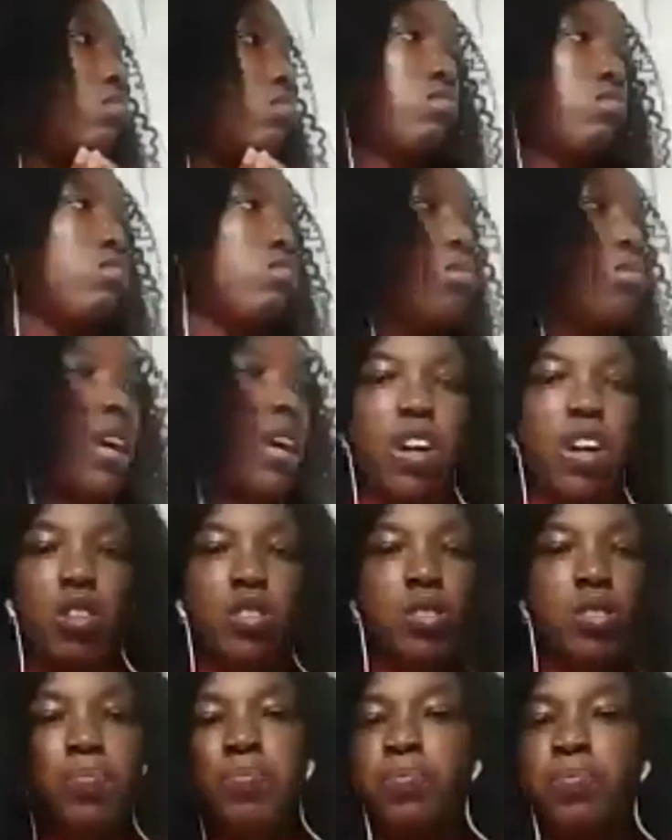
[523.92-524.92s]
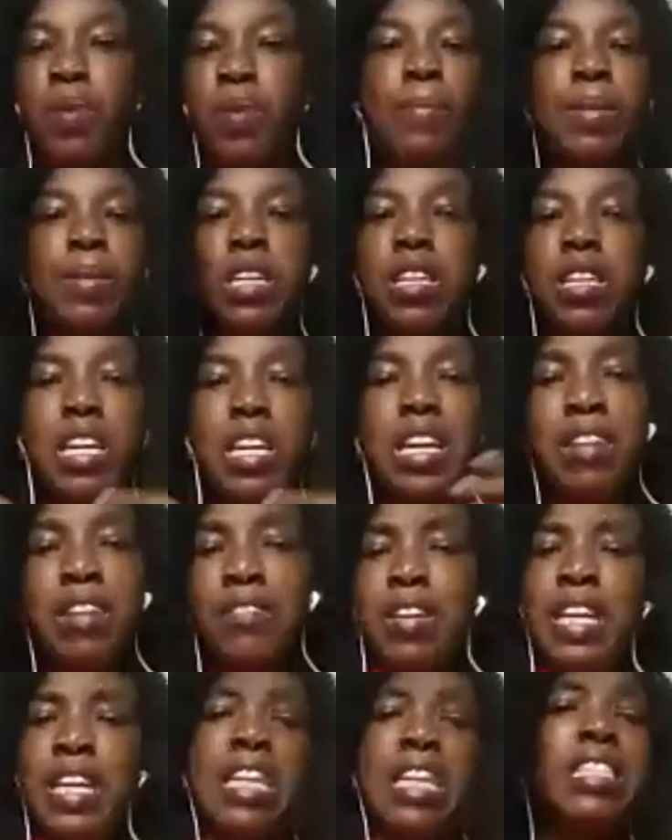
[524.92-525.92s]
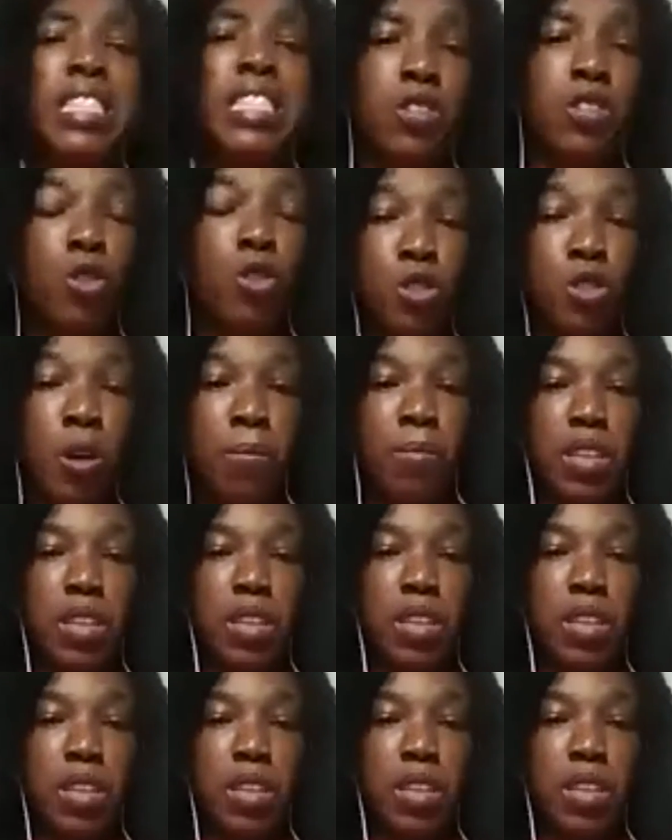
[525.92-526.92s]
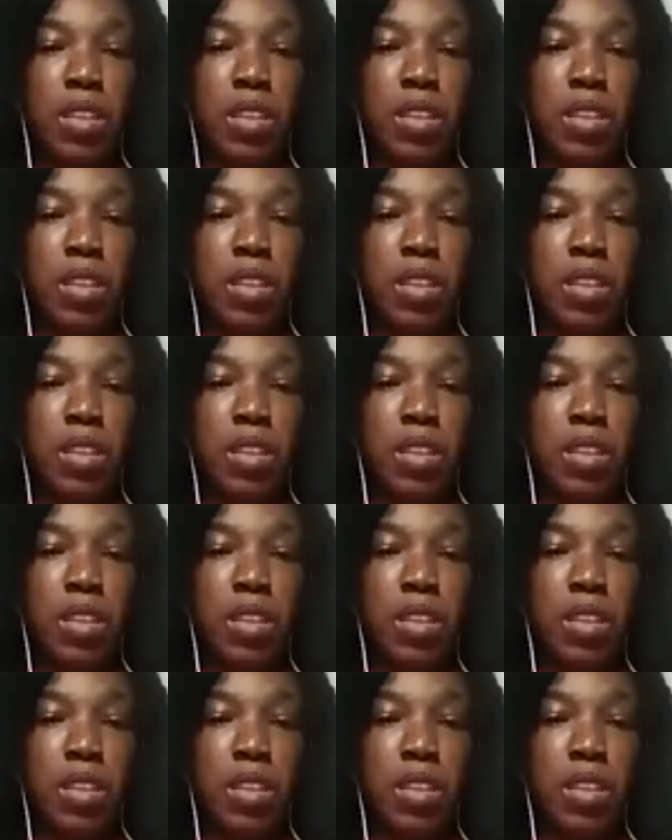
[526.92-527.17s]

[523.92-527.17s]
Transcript: what else? Probably eating or something. Like,